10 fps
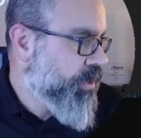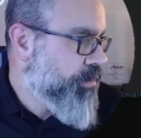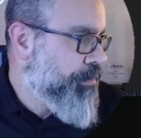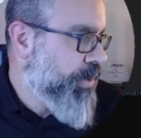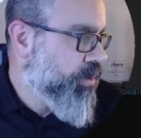
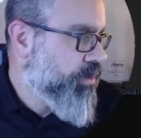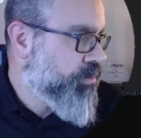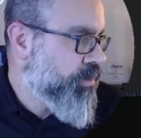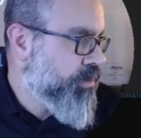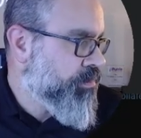built
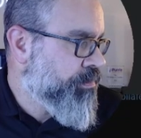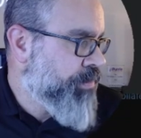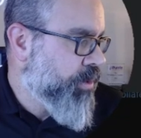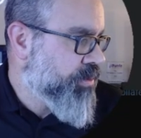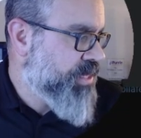
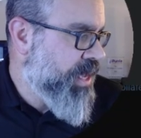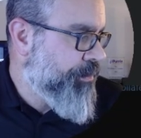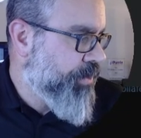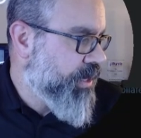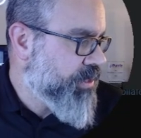
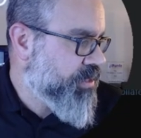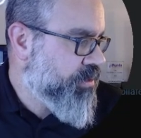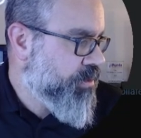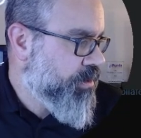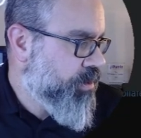template
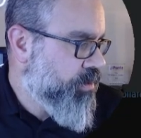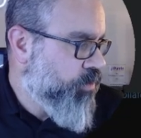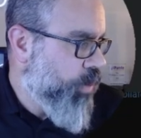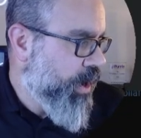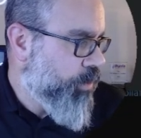
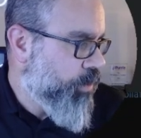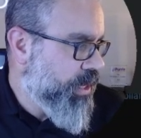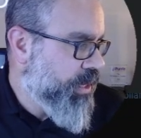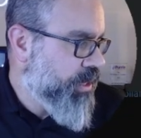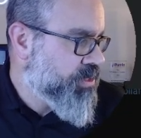where
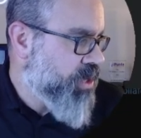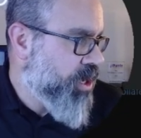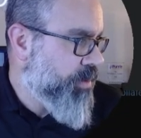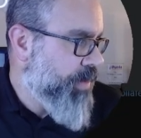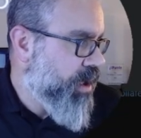we talk
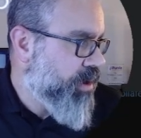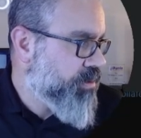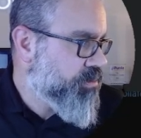about